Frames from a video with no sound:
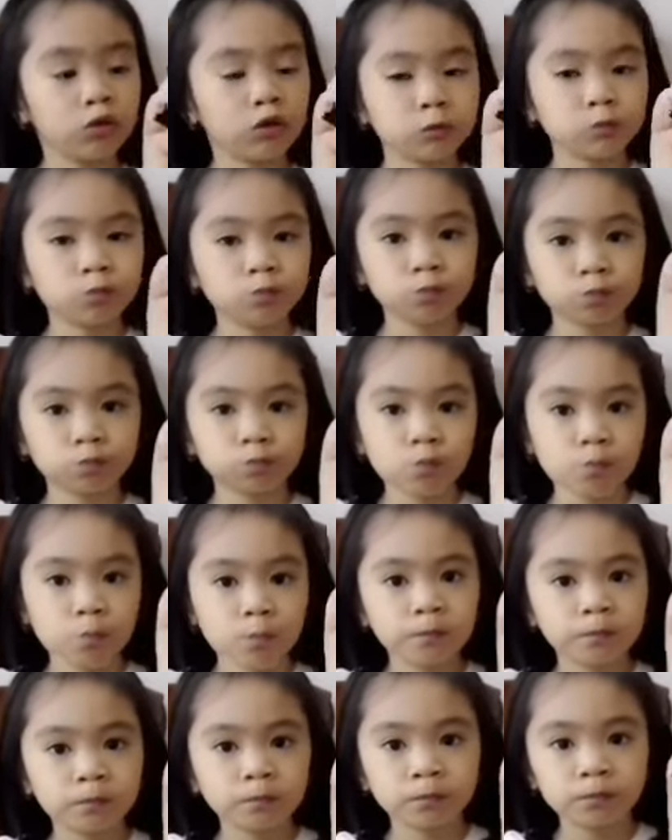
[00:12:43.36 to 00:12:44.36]
What do you think is
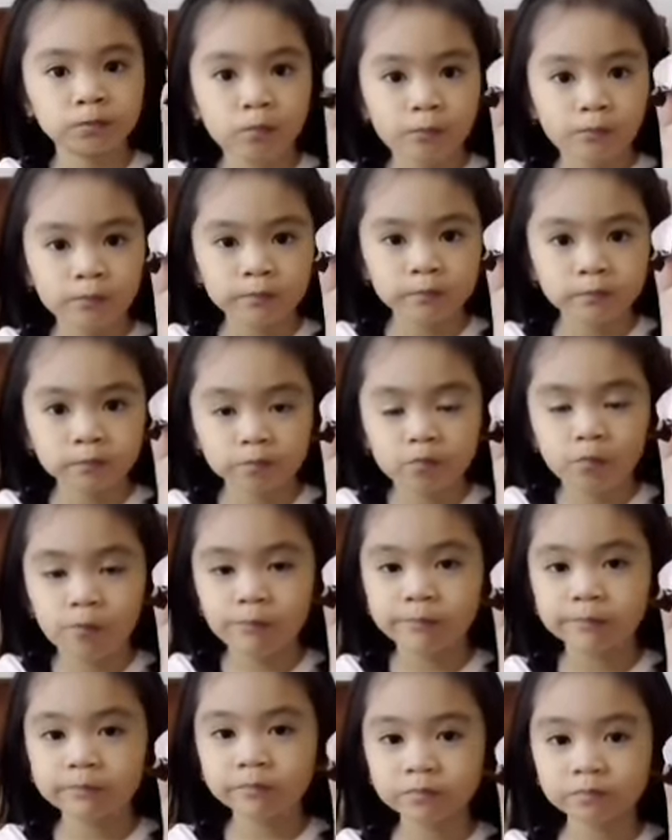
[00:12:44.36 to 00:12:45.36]
the flavor?
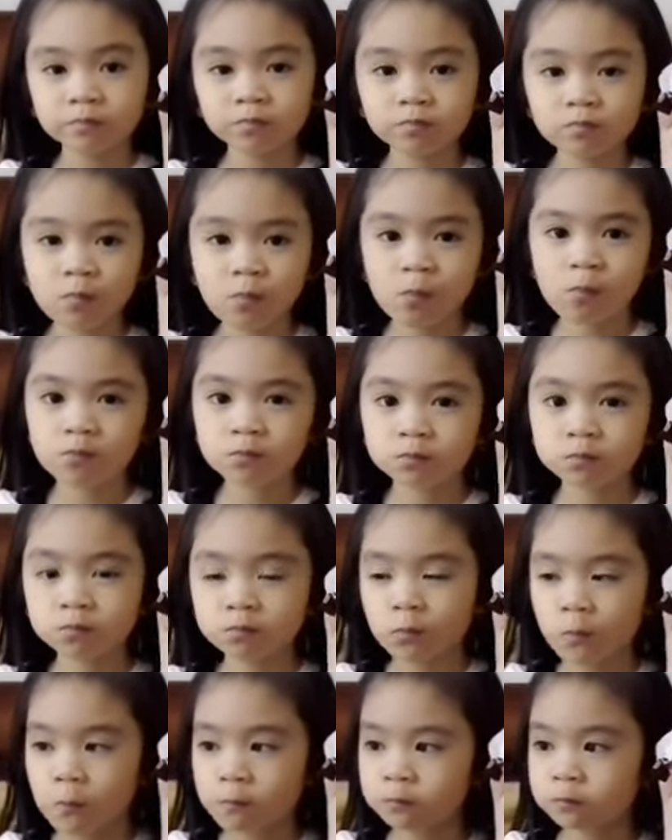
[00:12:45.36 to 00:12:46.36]
What do you
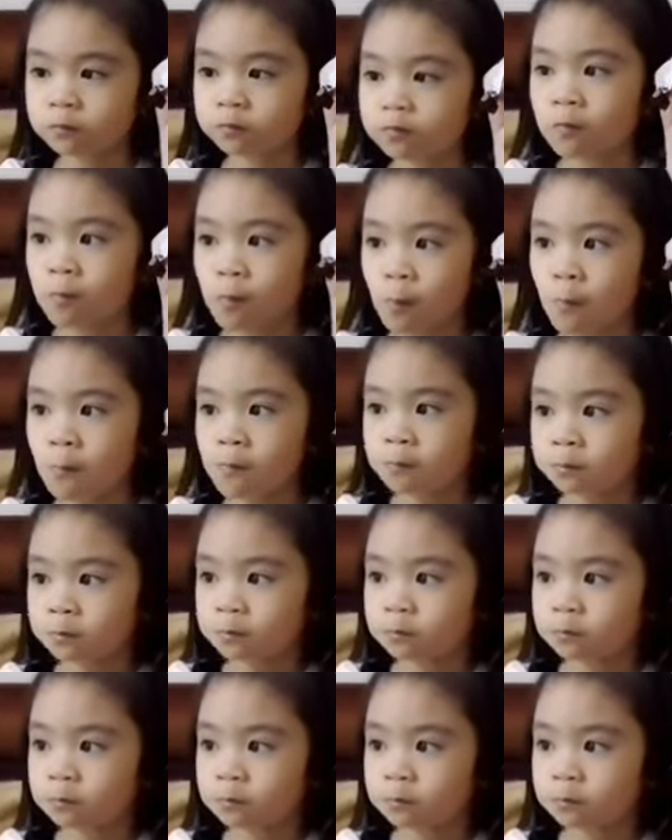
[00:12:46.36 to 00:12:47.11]
think is the flavor?